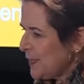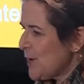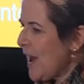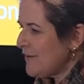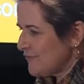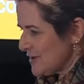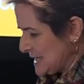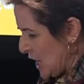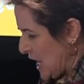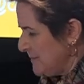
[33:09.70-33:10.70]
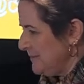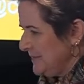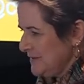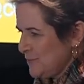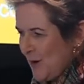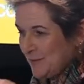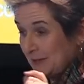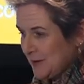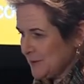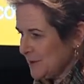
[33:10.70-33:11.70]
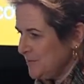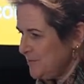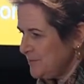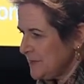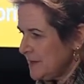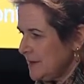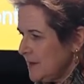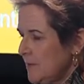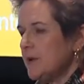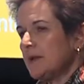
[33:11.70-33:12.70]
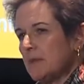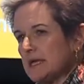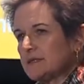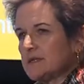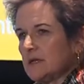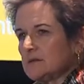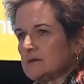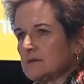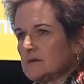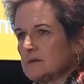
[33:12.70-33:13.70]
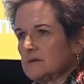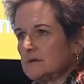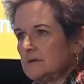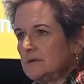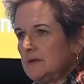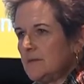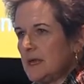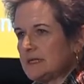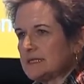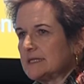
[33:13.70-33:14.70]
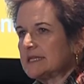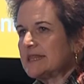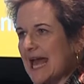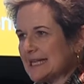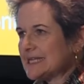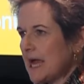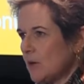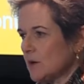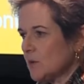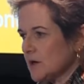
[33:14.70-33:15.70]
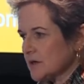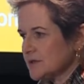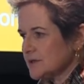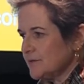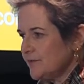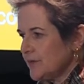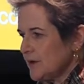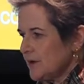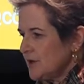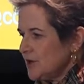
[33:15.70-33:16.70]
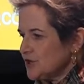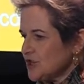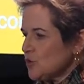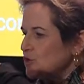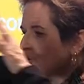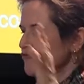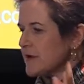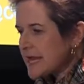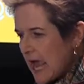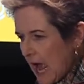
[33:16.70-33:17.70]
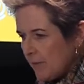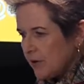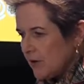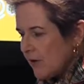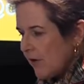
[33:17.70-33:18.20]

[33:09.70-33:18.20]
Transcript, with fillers: you have free time and want to play with them. But it makes sense. It makes sense. And that's how it works. So to recap,